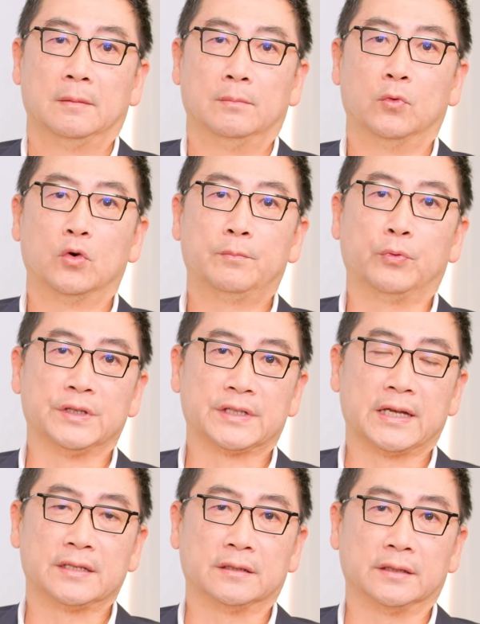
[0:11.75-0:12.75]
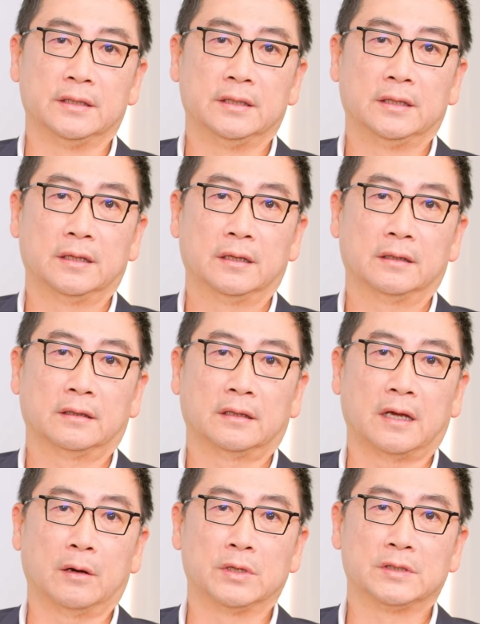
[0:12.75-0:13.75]
More precisely,
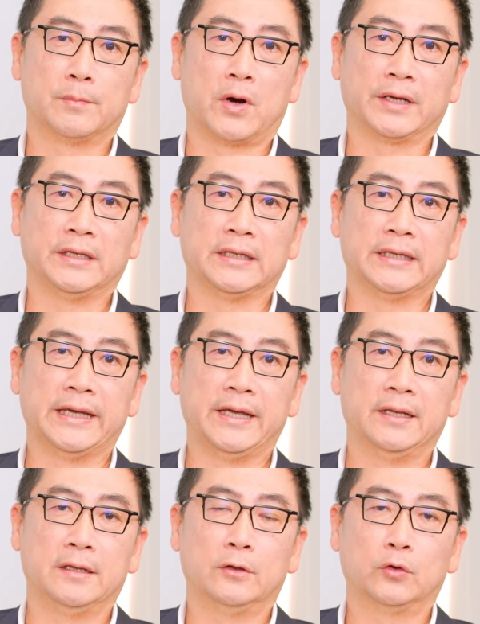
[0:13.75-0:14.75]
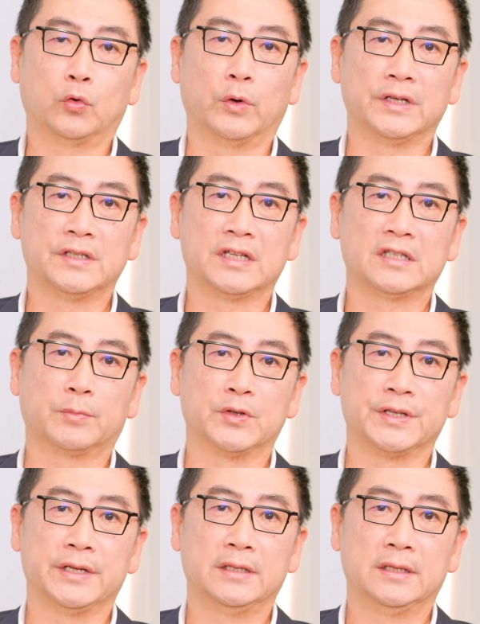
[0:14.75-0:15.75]
Taiwan's market gained
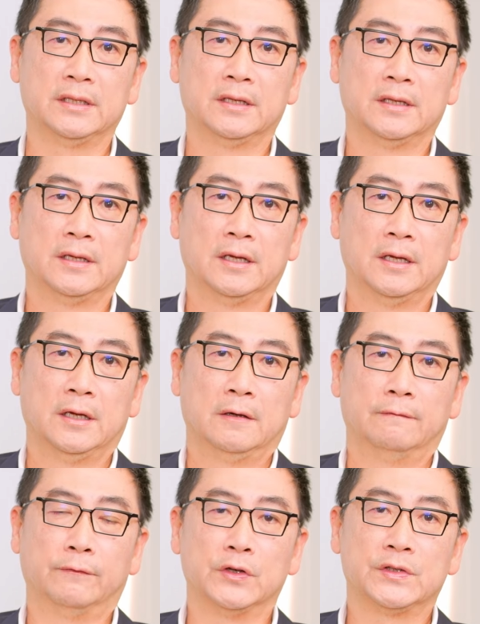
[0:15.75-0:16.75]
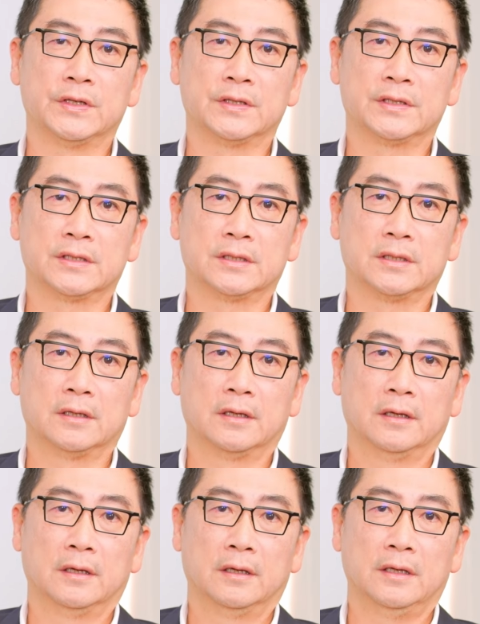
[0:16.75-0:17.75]
26% versus
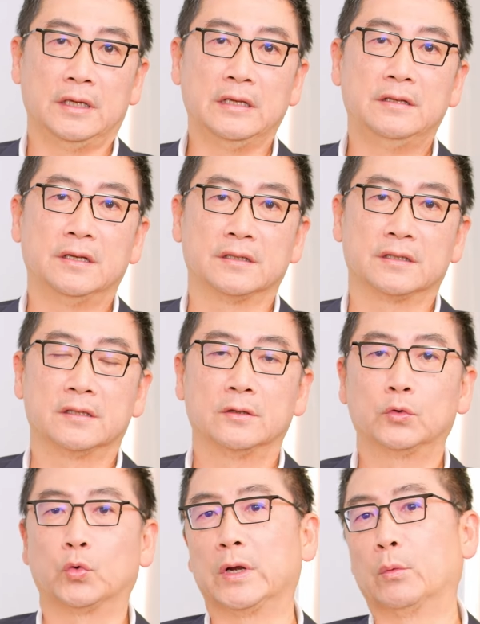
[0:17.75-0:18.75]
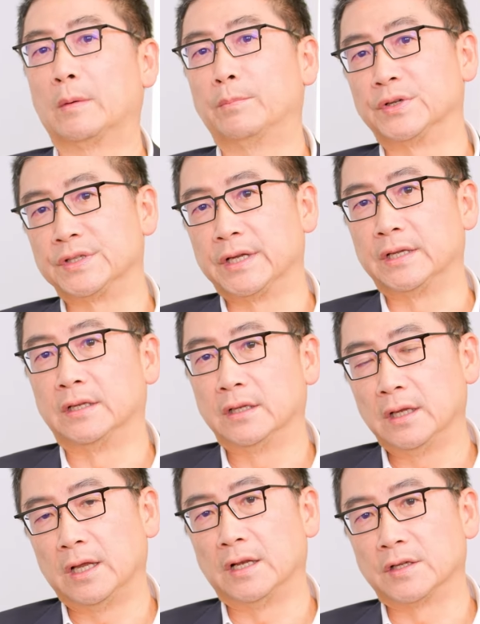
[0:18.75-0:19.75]
India's 21%
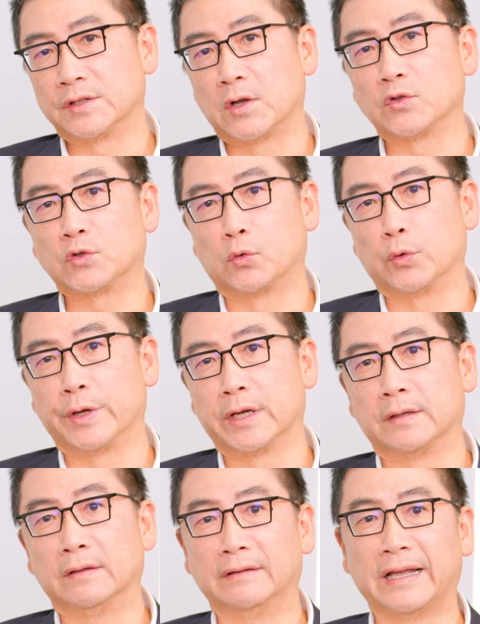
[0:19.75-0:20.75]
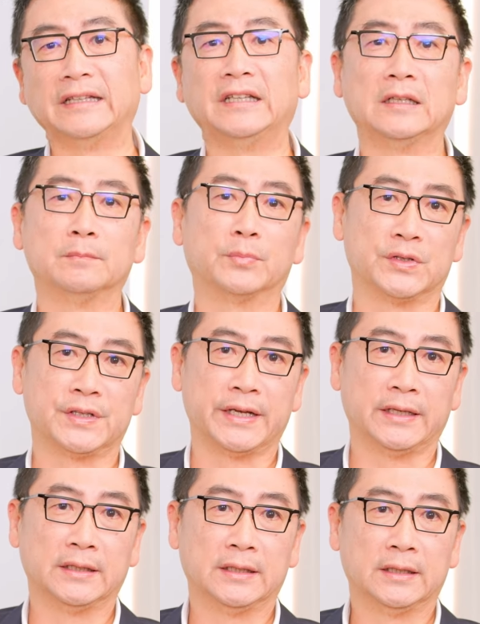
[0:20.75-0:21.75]
and South Korea
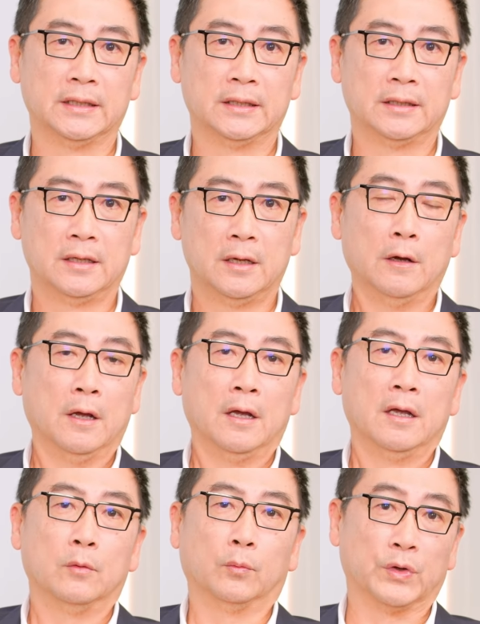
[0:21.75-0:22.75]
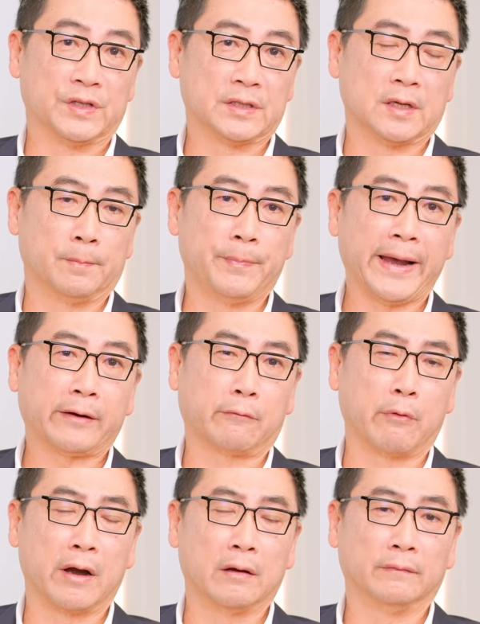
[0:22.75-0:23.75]
19%. With a
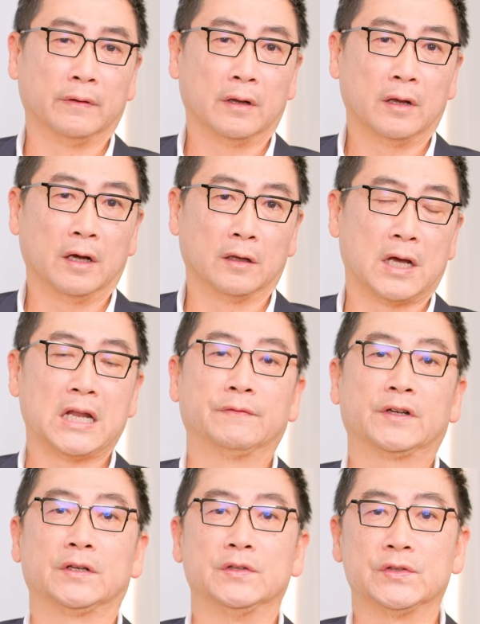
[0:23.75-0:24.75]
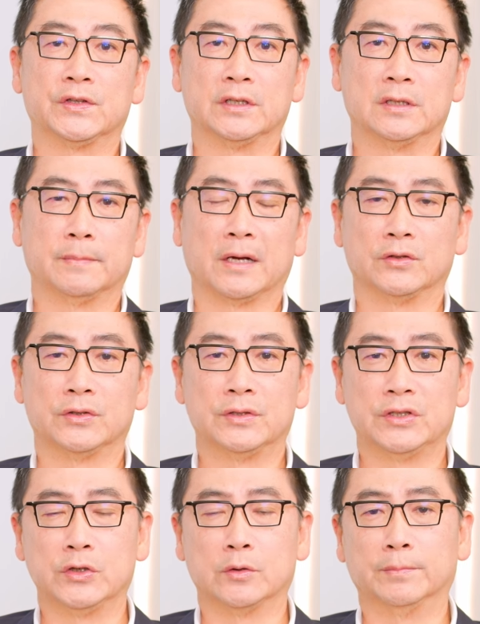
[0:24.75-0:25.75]
background, a lot of concern about
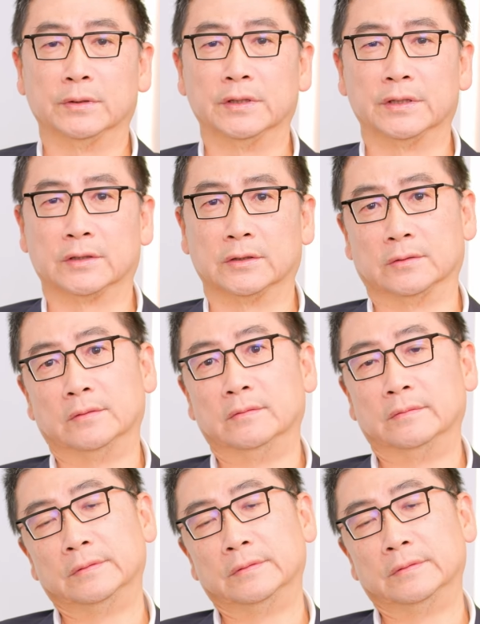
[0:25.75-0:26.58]
geopolitical.